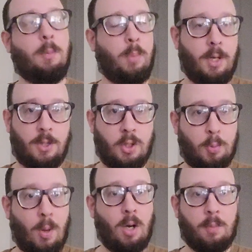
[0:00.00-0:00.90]
But it's a
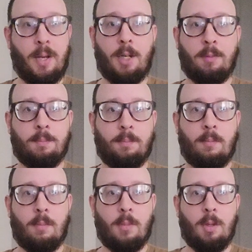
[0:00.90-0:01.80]
spark, man.
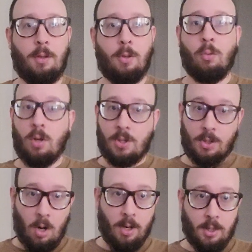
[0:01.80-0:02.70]
You are
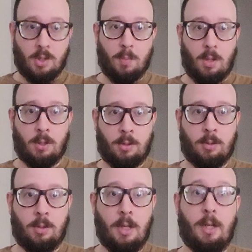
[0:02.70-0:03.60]
starting a spark.
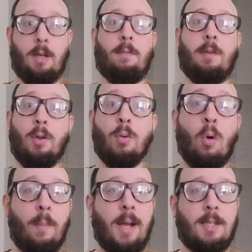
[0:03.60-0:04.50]
And if you
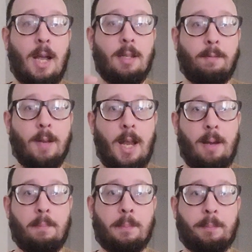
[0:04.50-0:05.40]
don't maintain the flame,